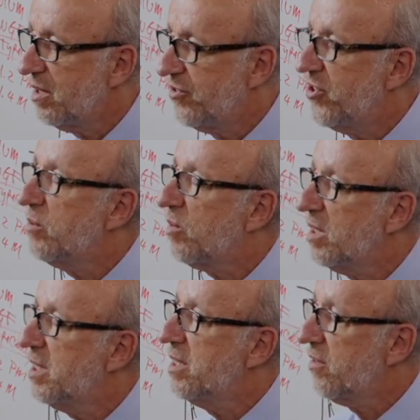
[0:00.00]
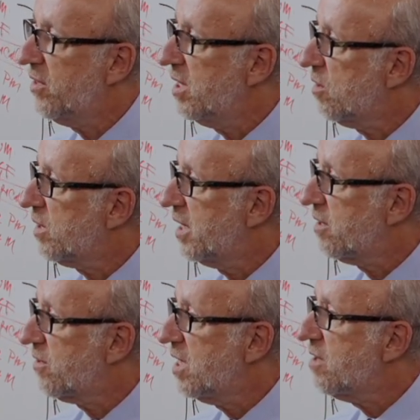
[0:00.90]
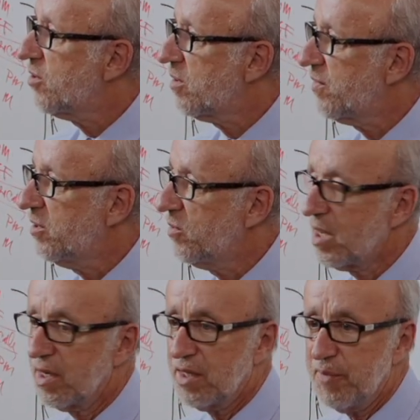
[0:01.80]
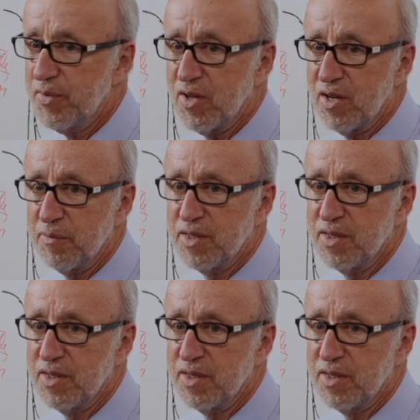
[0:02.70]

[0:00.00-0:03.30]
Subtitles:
generally tend to think, okay, it's easier if they do it on a typodont,